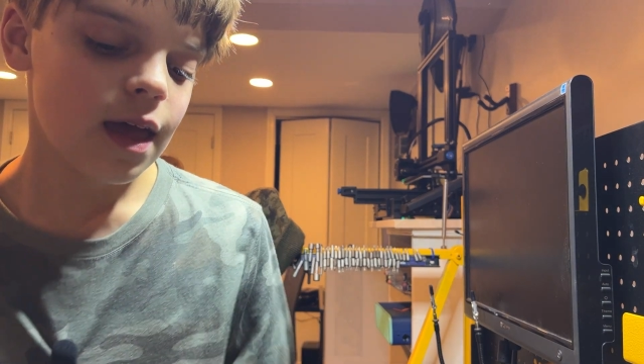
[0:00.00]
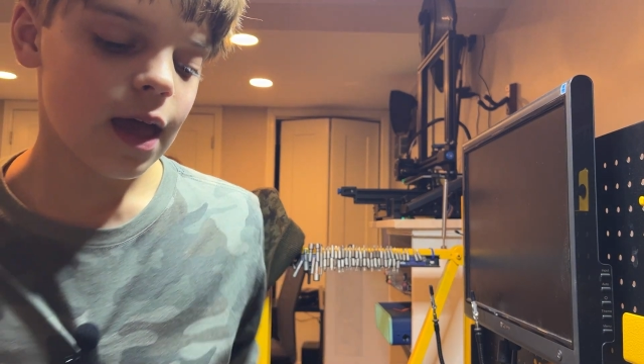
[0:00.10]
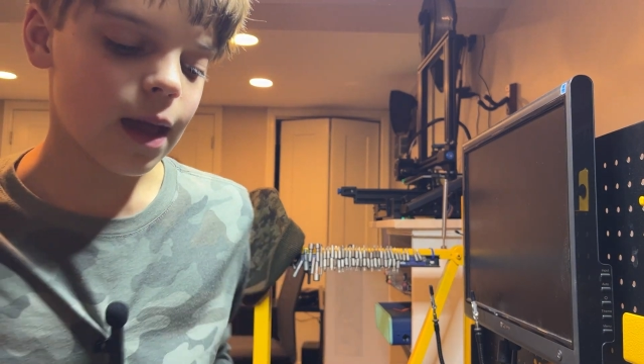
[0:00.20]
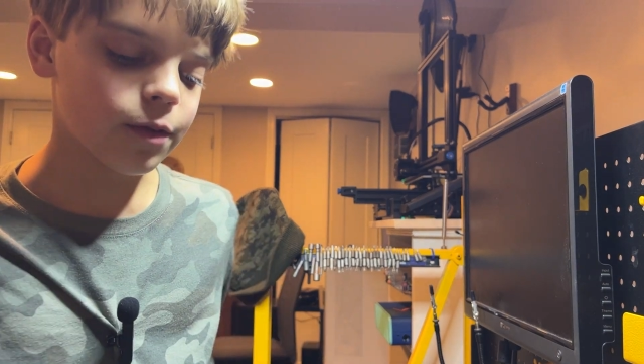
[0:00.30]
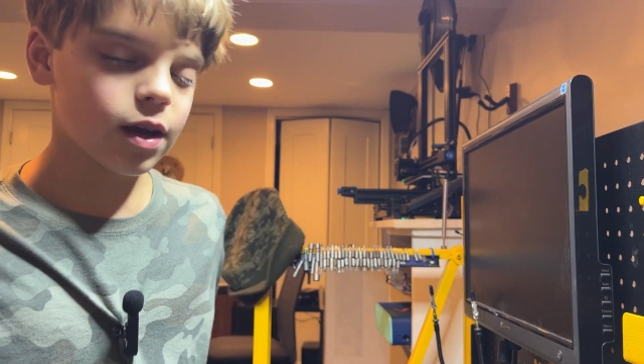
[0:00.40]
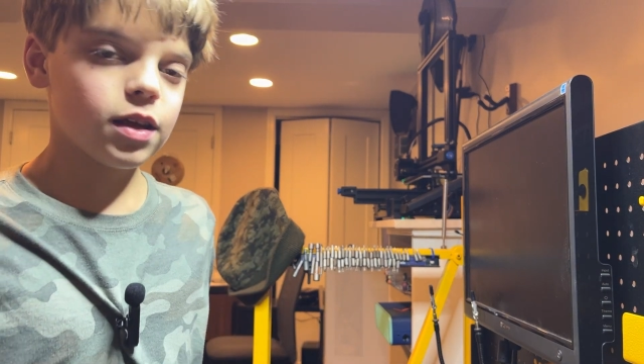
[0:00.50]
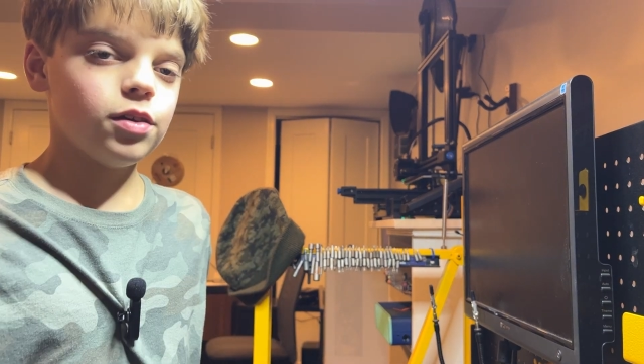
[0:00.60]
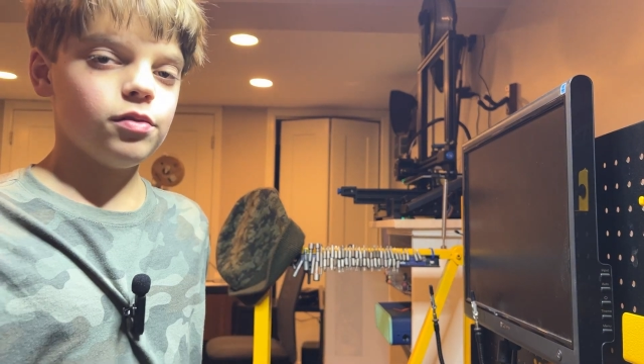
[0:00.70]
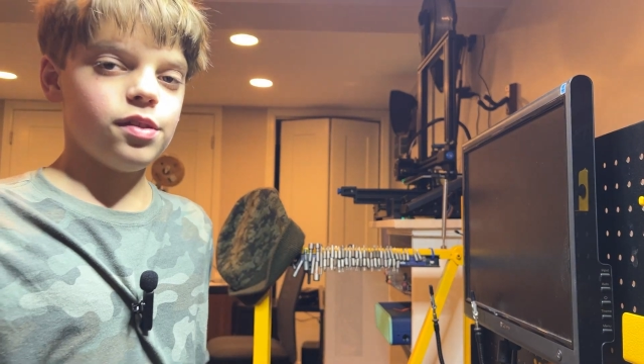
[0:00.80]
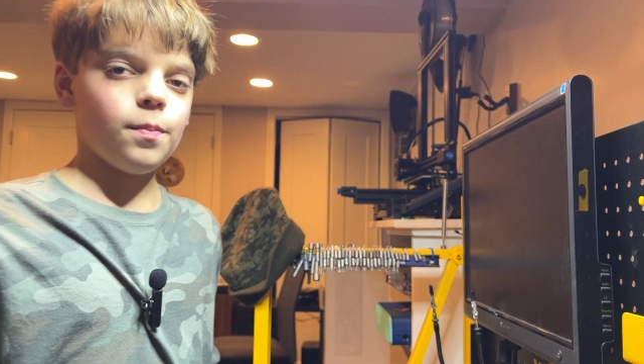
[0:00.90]
I'm gonna
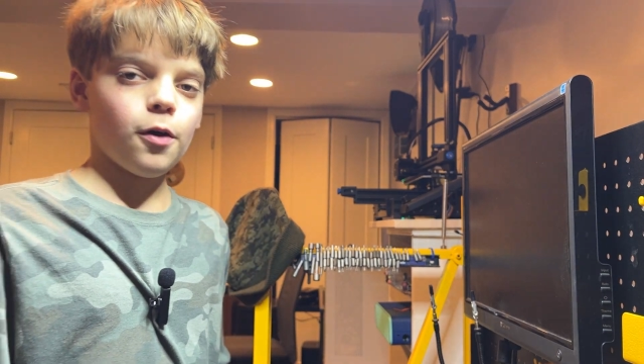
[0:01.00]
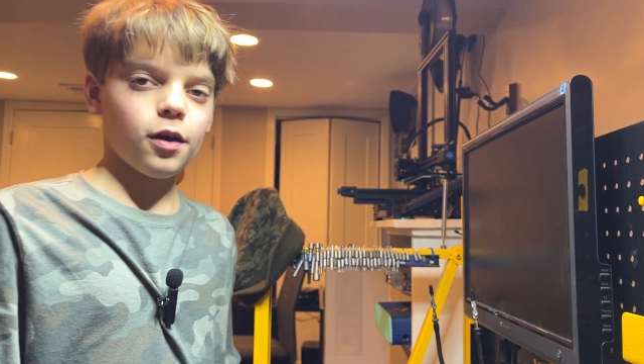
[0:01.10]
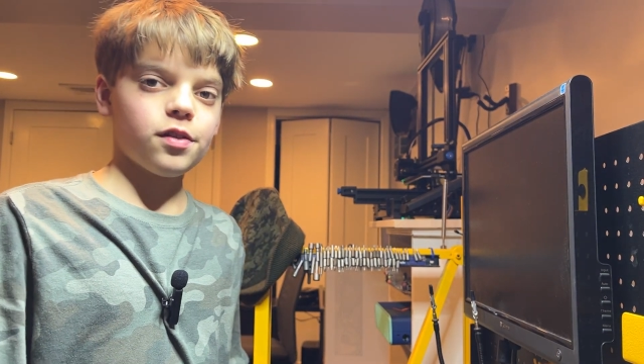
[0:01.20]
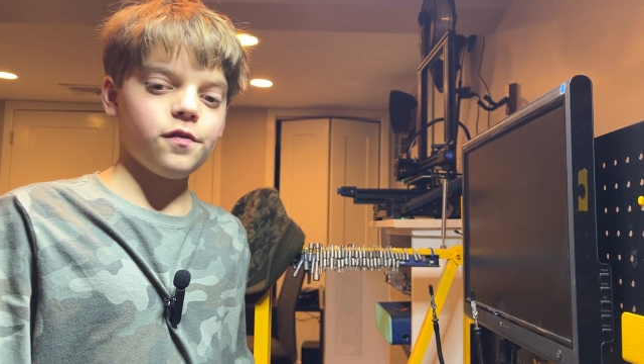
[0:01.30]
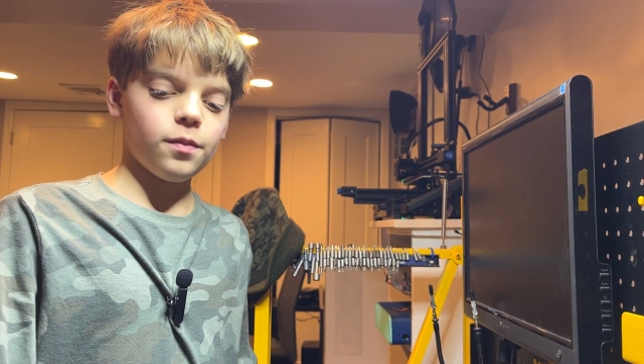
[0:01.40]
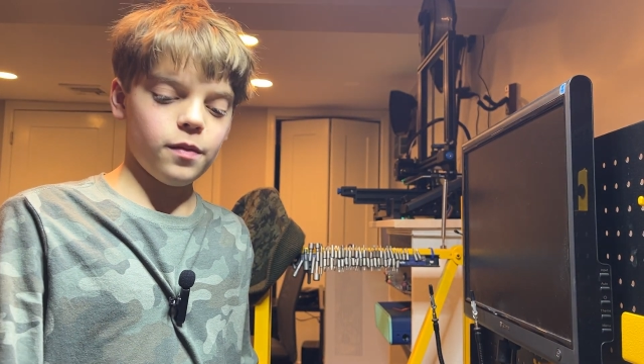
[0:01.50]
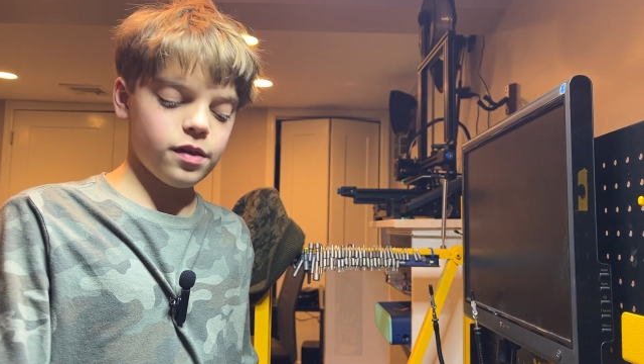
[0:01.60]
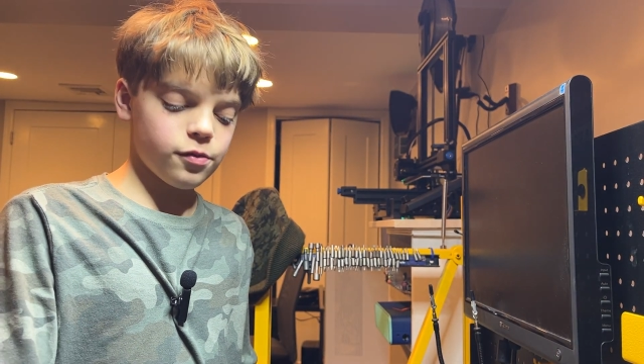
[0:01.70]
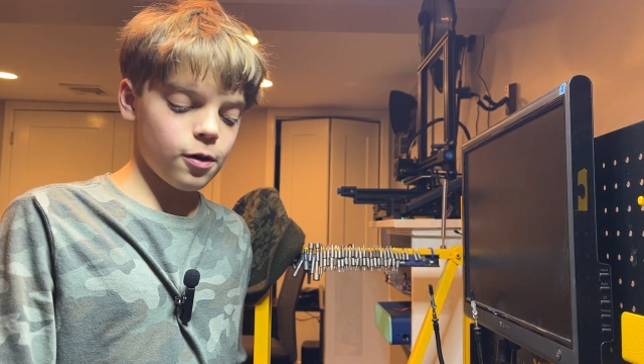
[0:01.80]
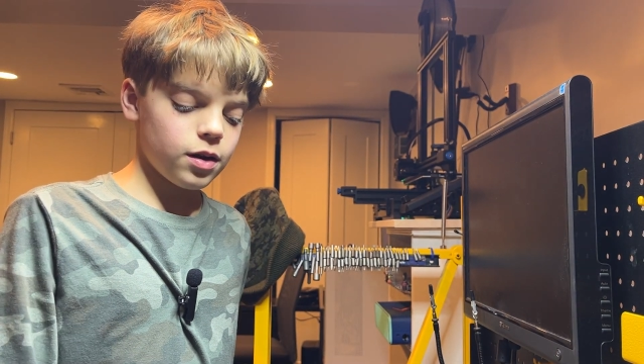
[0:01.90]
use the parts from
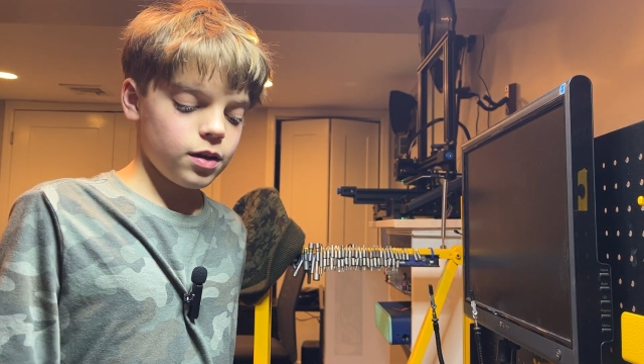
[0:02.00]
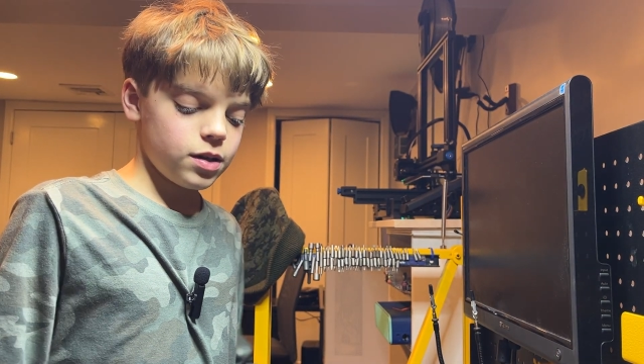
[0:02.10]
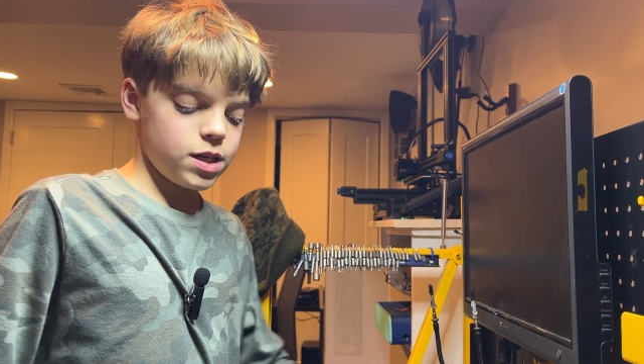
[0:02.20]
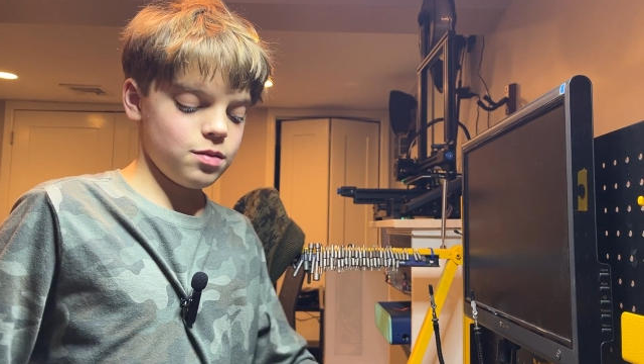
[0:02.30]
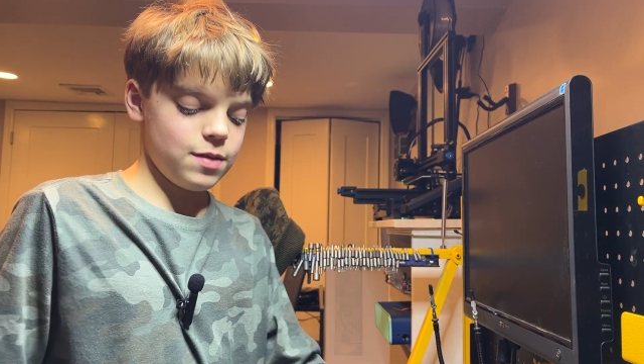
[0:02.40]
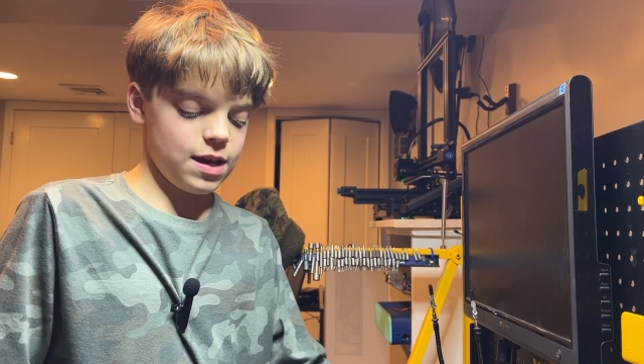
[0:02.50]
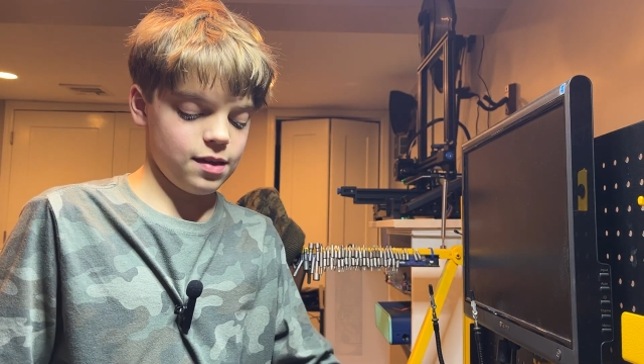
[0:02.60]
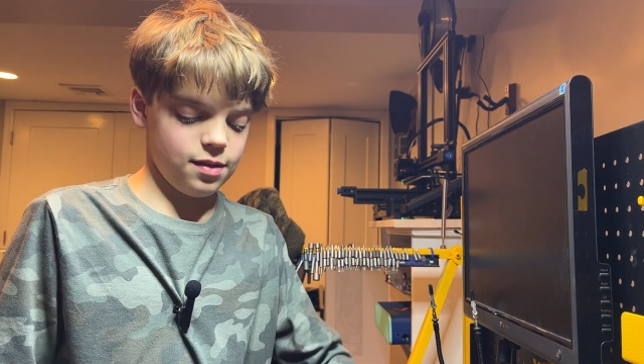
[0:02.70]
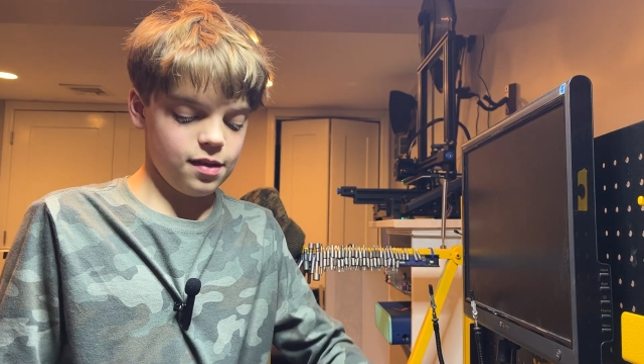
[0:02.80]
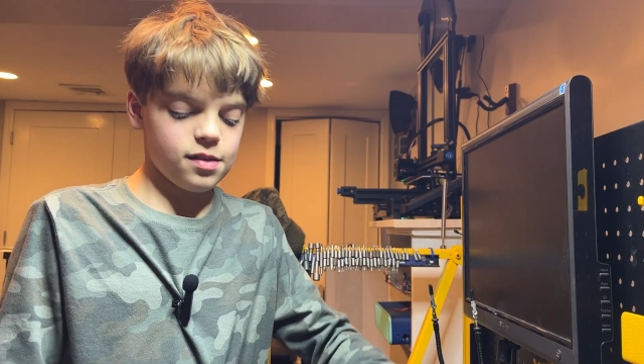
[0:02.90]
this one to make
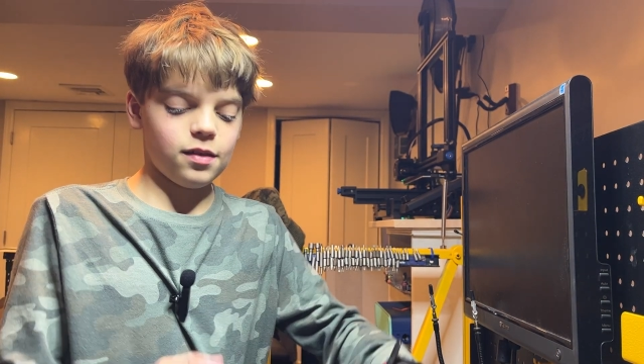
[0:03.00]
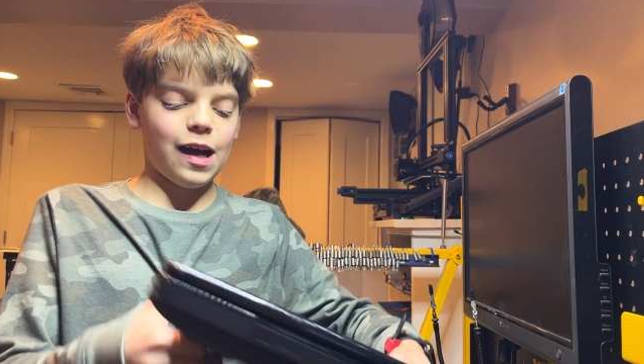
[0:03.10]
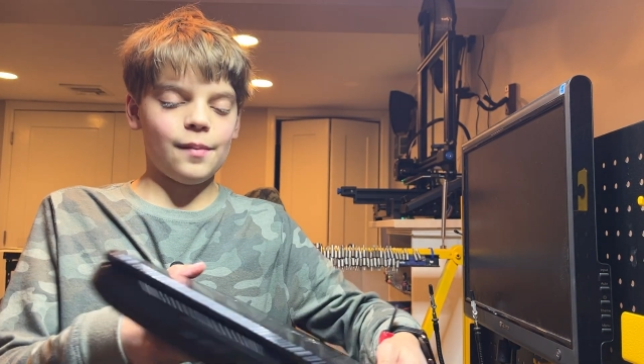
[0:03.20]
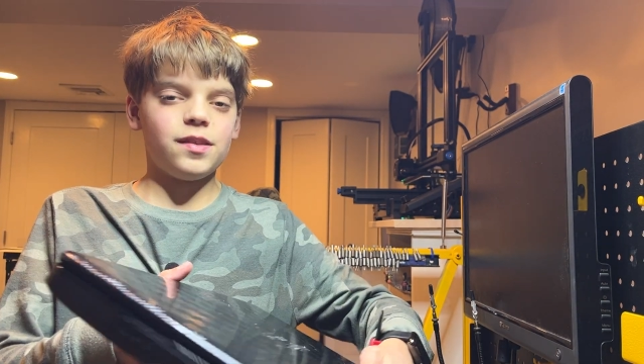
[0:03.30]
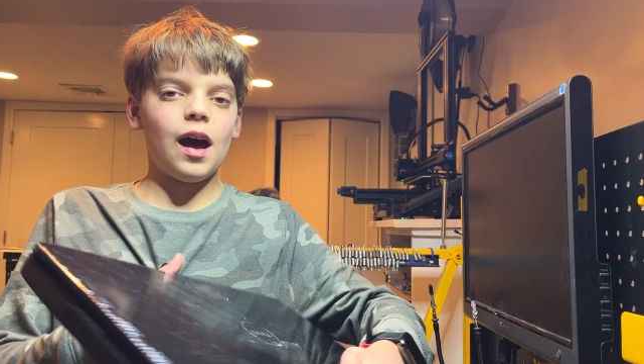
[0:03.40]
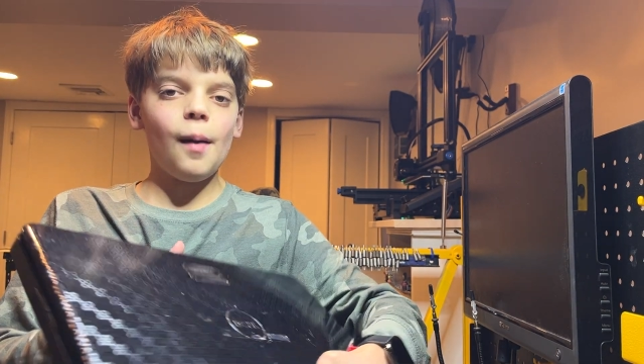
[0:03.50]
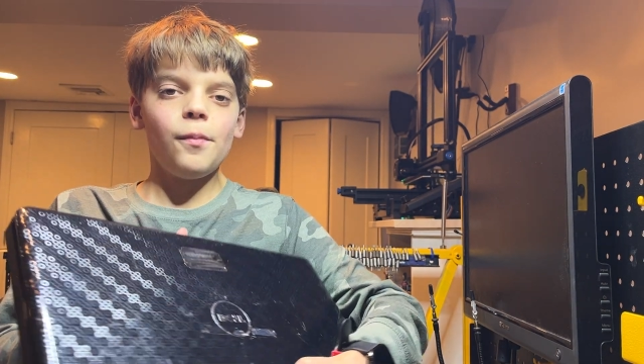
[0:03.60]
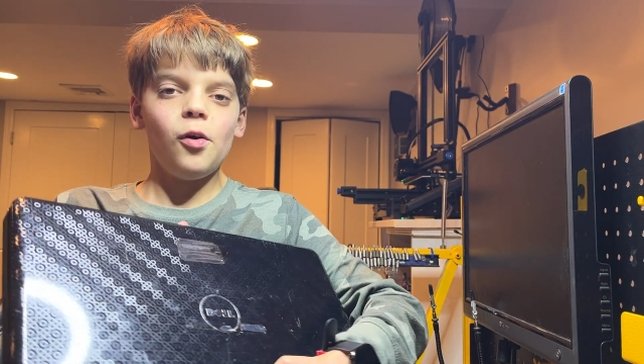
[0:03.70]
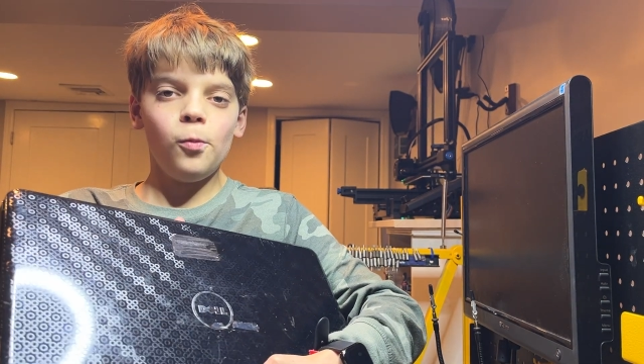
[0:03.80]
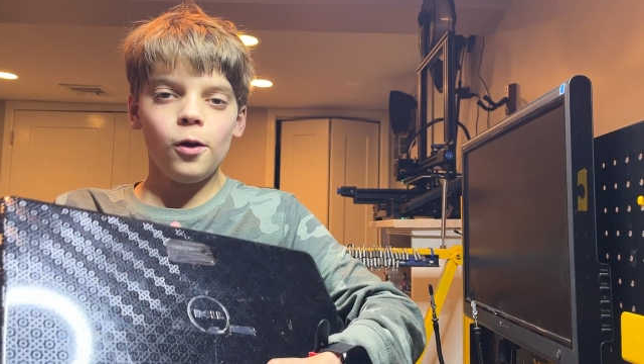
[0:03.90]
this laptop
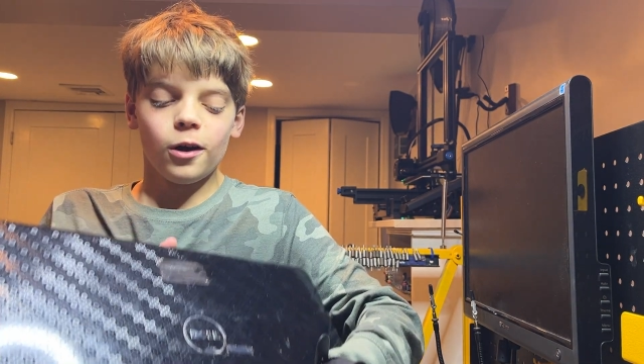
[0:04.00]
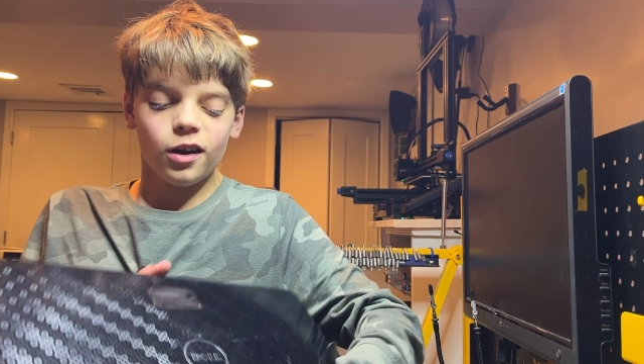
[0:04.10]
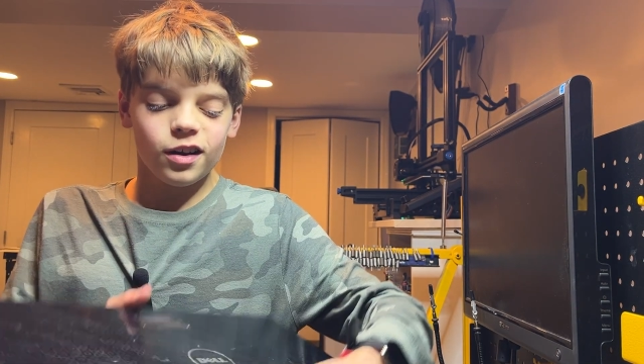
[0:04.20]
work.